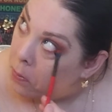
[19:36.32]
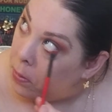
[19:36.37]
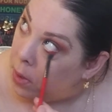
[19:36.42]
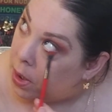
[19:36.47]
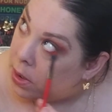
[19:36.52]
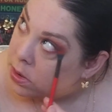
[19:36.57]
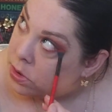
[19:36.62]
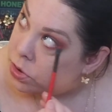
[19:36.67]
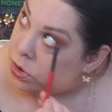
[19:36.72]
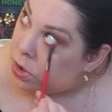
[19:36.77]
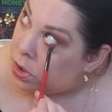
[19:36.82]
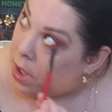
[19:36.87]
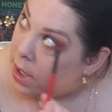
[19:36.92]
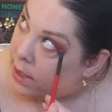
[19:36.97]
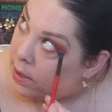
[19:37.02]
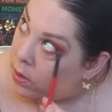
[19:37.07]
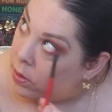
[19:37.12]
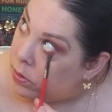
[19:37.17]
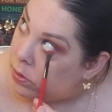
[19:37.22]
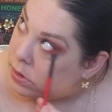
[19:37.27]
Making sure
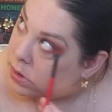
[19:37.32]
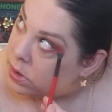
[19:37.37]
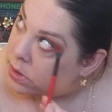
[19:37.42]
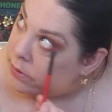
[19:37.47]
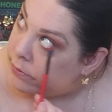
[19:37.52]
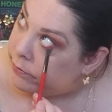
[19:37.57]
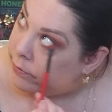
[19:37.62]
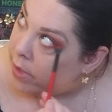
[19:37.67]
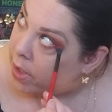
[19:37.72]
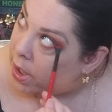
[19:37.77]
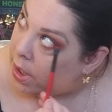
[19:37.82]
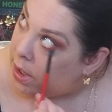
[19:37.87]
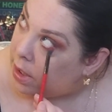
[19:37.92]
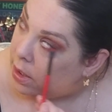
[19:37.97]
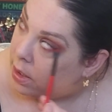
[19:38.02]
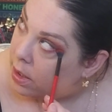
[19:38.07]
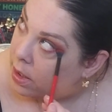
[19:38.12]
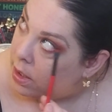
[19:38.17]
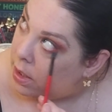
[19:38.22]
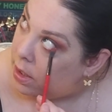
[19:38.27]
I go to the
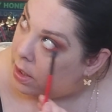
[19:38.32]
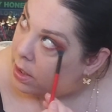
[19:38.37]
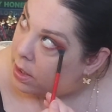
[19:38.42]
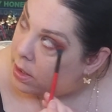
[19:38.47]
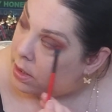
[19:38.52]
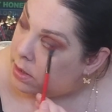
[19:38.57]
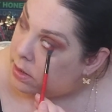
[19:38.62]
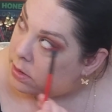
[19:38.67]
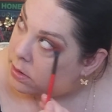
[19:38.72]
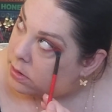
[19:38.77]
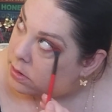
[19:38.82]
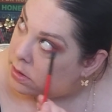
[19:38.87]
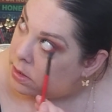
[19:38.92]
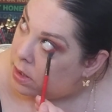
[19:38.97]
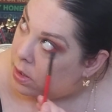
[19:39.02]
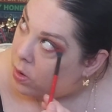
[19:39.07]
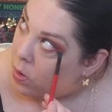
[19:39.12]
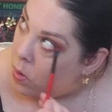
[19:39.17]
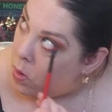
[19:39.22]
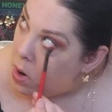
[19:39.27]
very end in
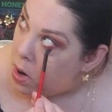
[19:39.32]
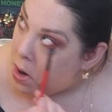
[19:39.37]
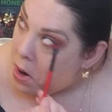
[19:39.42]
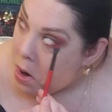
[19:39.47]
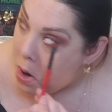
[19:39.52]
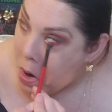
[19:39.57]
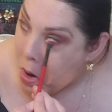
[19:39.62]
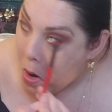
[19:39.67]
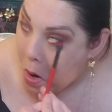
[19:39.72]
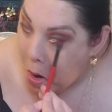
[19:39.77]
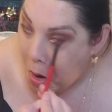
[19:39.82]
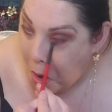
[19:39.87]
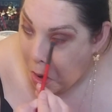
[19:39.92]
the corner.